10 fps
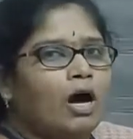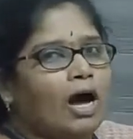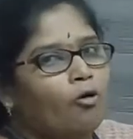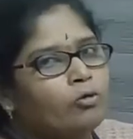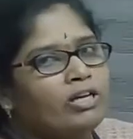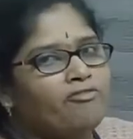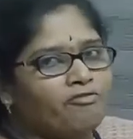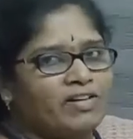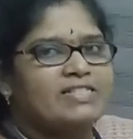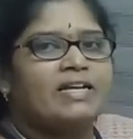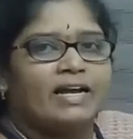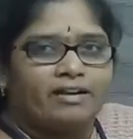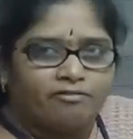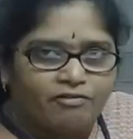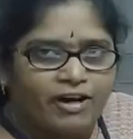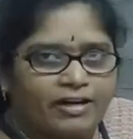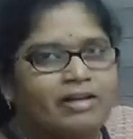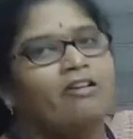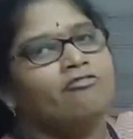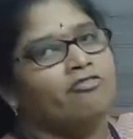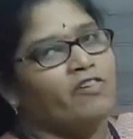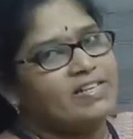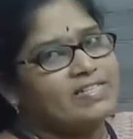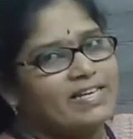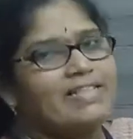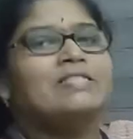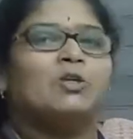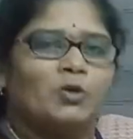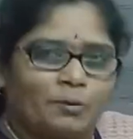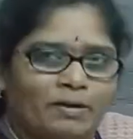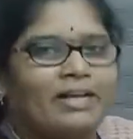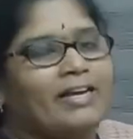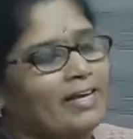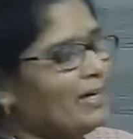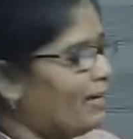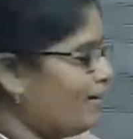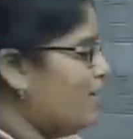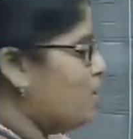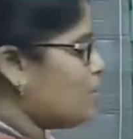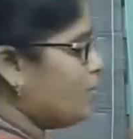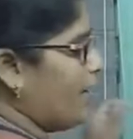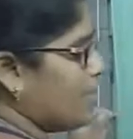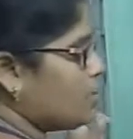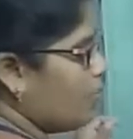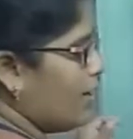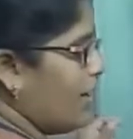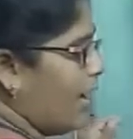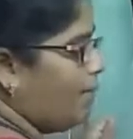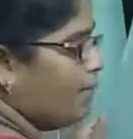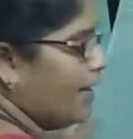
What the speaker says: out of was and were, was is suitable here. So that's why I am